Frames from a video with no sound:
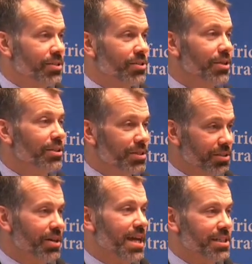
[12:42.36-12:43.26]
So there's a
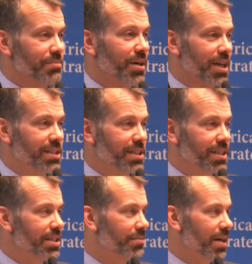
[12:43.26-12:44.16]
strategy process
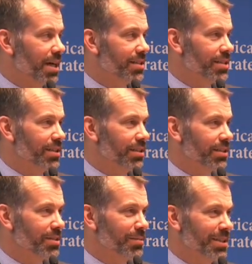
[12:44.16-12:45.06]
in a democracy that
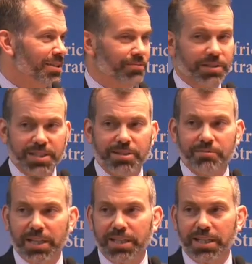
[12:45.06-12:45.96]
looks a bit different than it
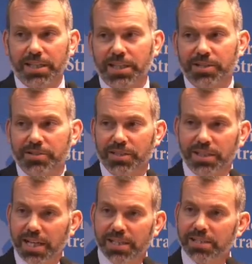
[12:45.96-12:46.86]
might in a country
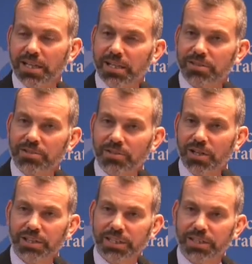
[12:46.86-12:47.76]
that has a
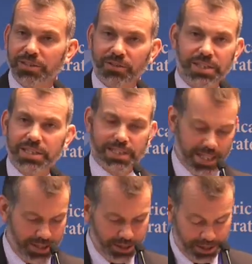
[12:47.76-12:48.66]
strong leader or a
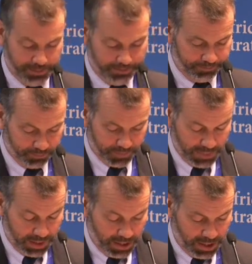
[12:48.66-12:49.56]
dictatorship.
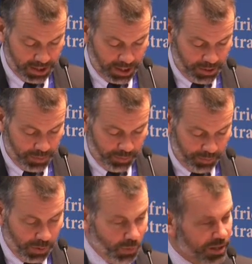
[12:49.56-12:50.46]

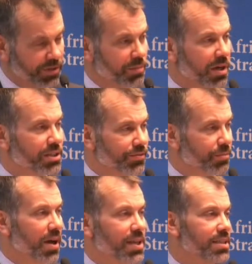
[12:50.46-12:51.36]
But one of the models for
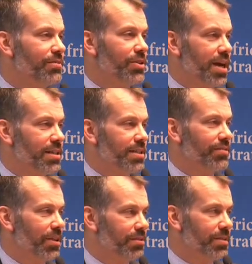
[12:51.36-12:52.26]
positive strategy
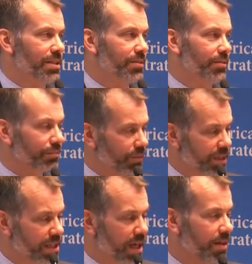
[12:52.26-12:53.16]
development
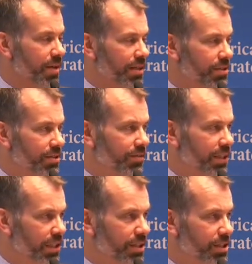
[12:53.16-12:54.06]
we talk about is
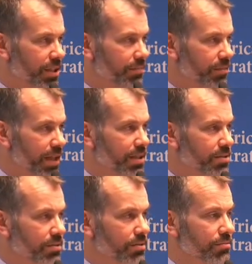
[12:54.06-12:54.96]
servant leadership.
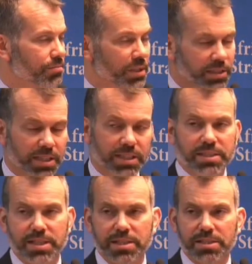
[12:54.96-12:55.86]
It's building
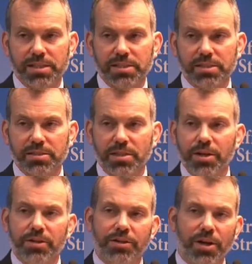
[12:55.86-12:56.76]
consensus,
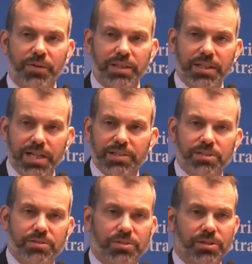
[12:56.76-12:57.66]
knowing the
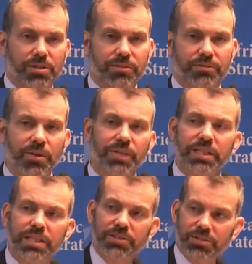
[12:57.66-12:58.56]
nation you serve, knowing
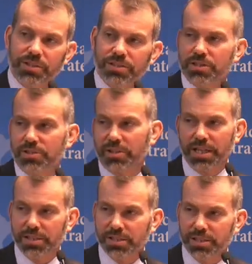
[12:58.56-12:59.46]
the interests that your
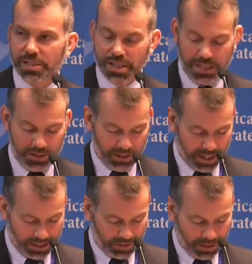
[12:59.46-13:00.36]
nation is
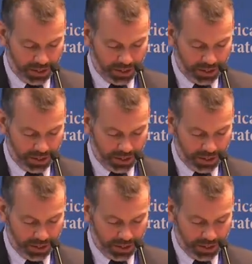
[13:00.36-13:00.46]
trying to